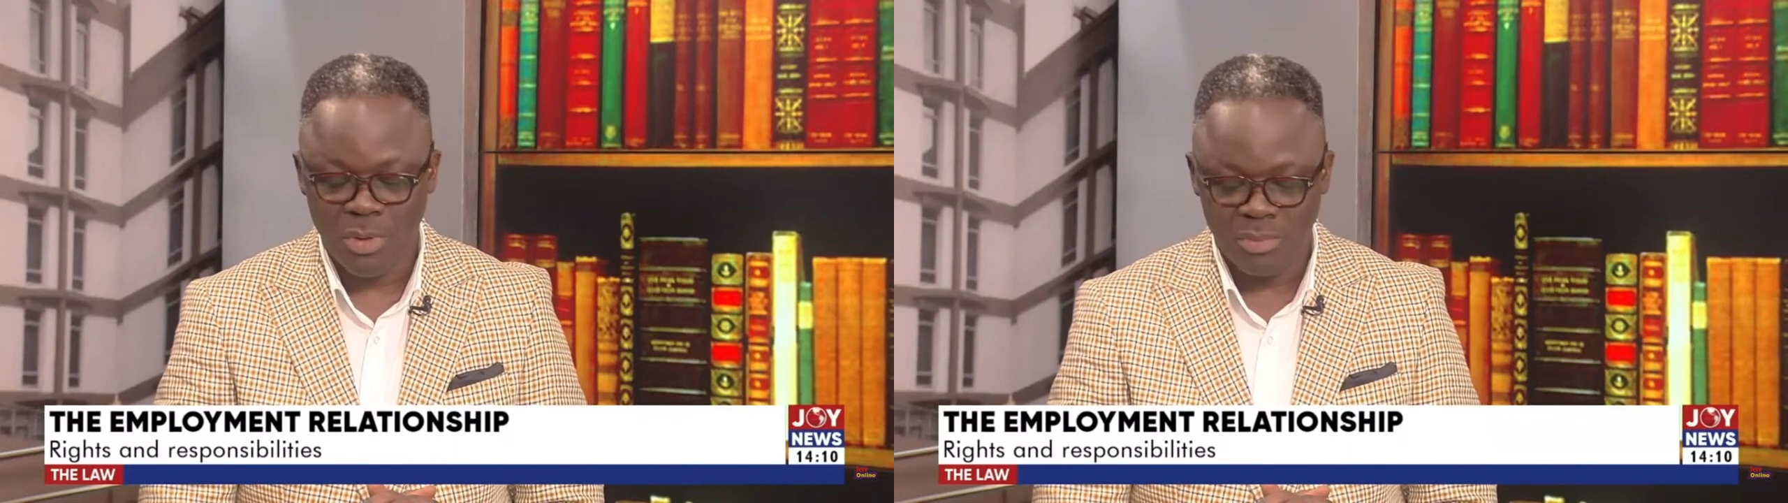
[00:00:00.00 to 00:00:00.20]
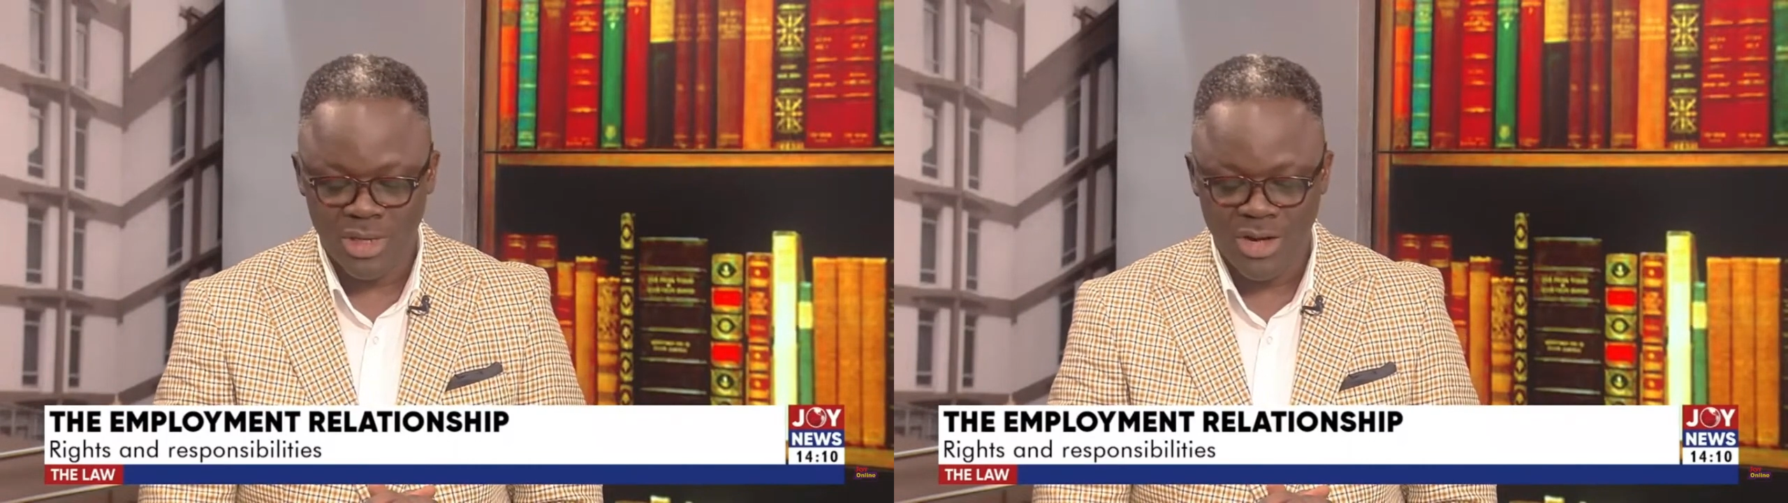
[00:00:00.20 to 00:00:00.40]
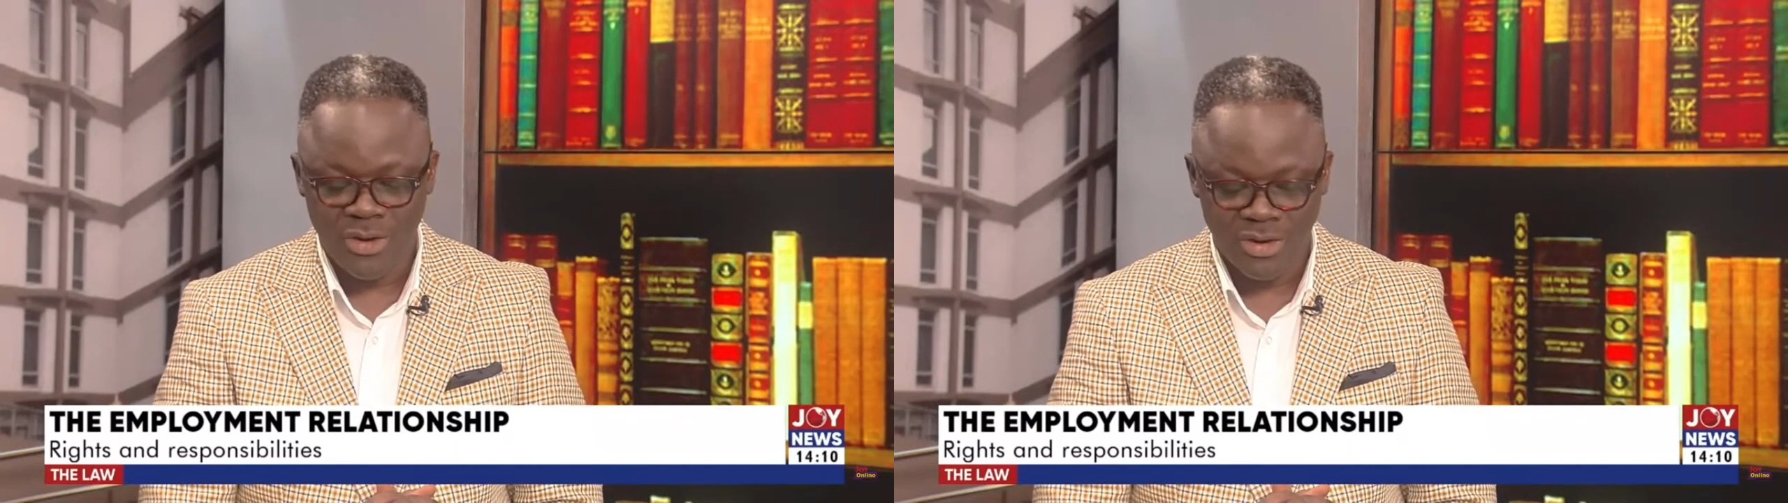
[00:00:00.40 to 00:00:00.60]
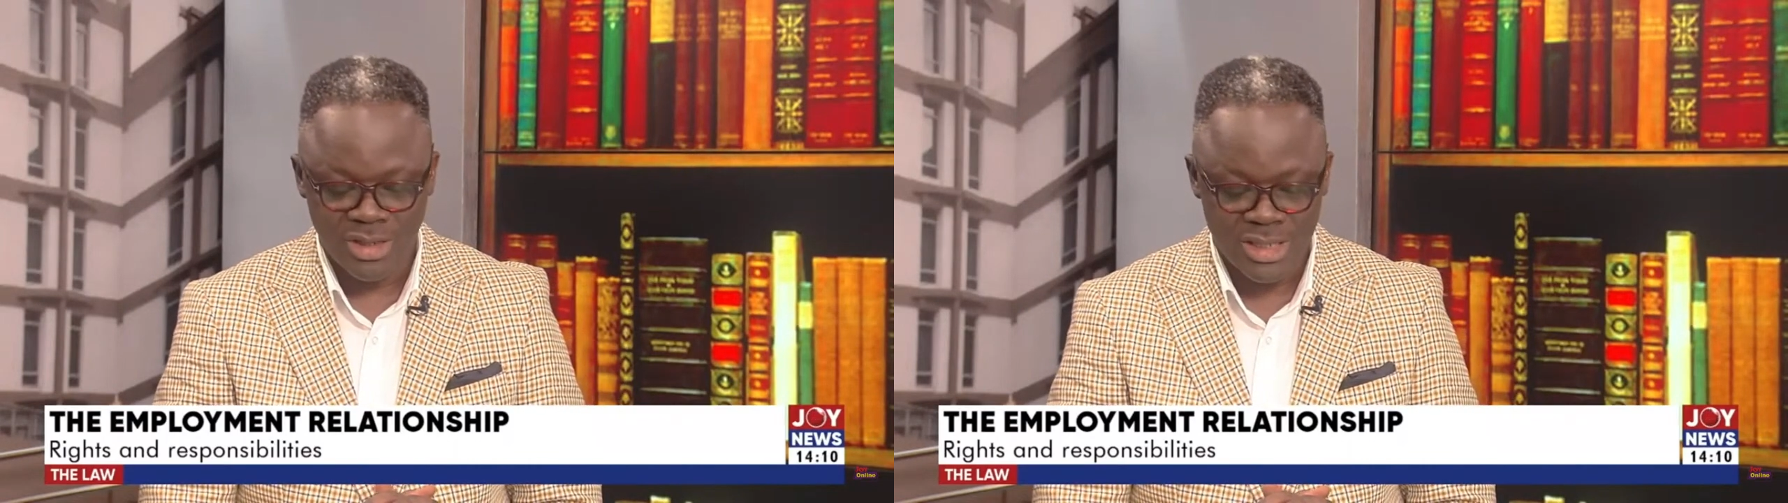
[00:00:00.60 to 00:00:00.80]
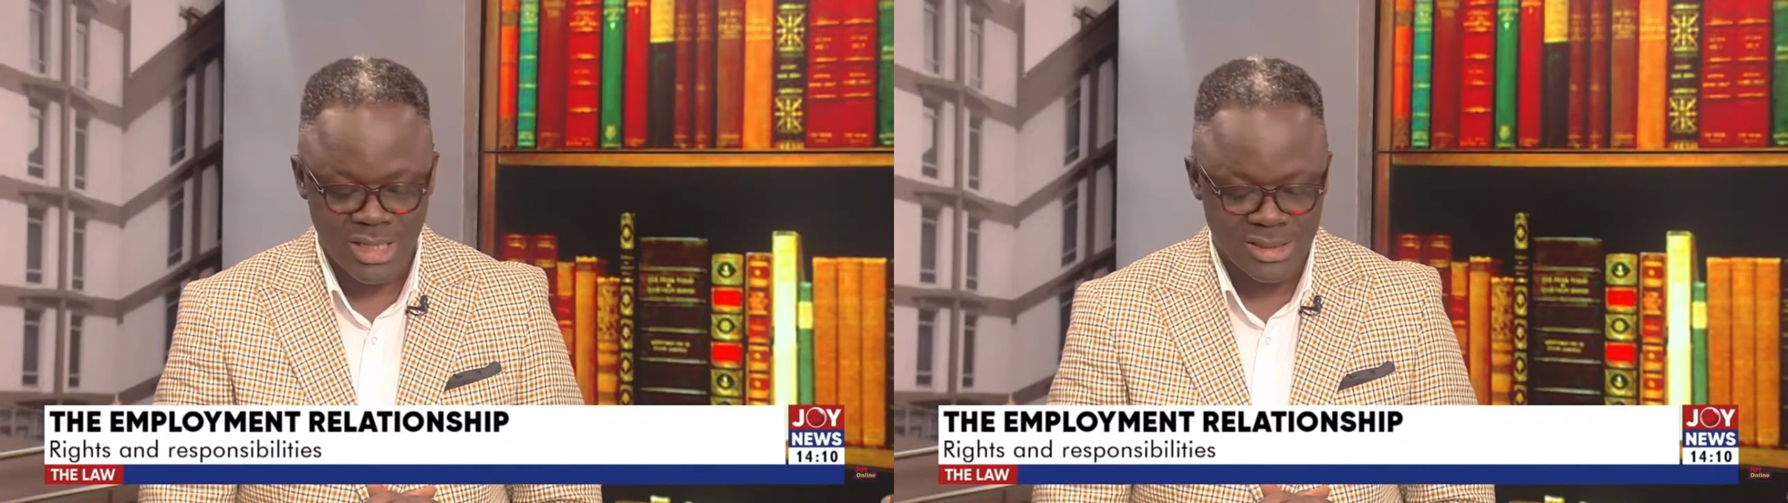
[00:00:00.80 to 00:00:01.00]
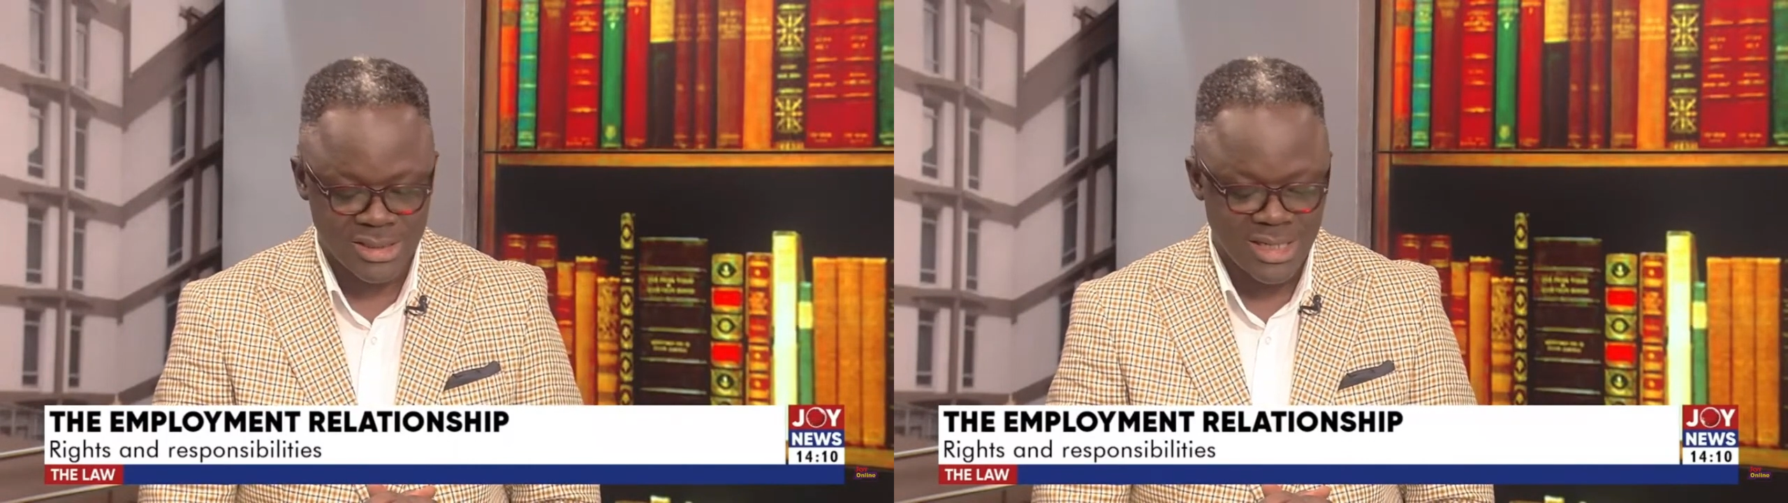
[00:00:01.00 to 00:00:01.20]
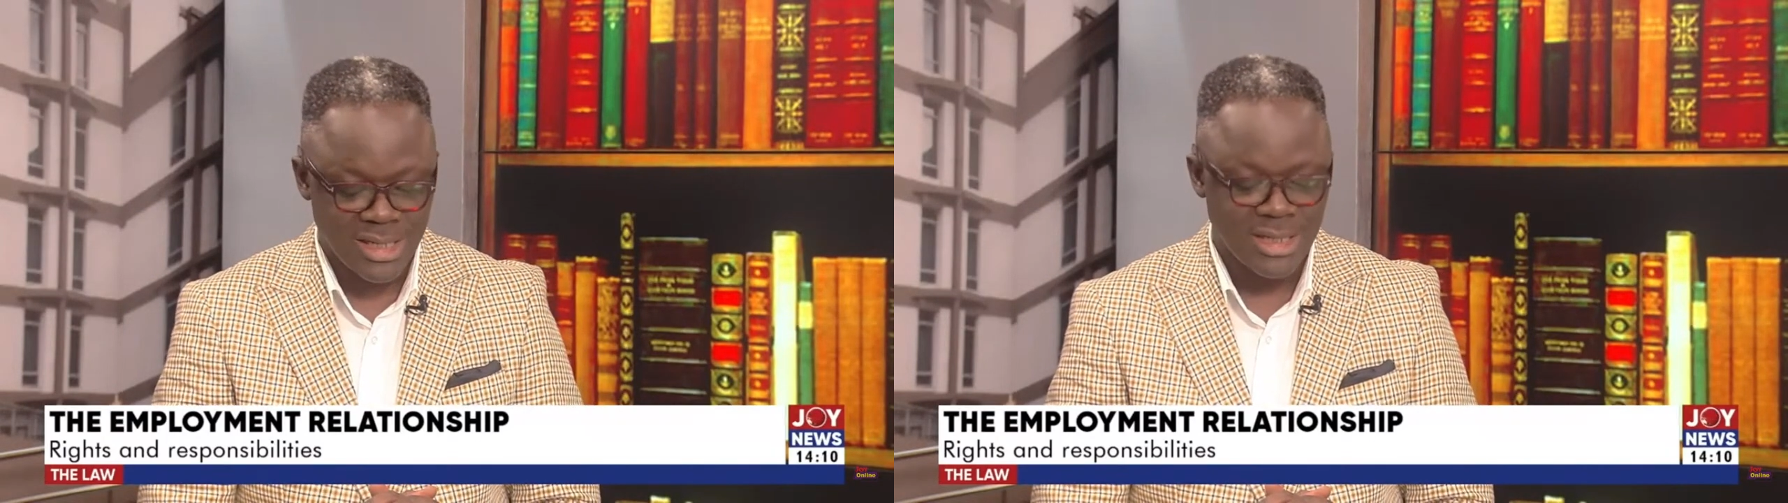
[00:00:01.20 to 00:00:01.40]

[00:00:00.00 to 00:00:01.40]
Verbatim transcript: public holidays.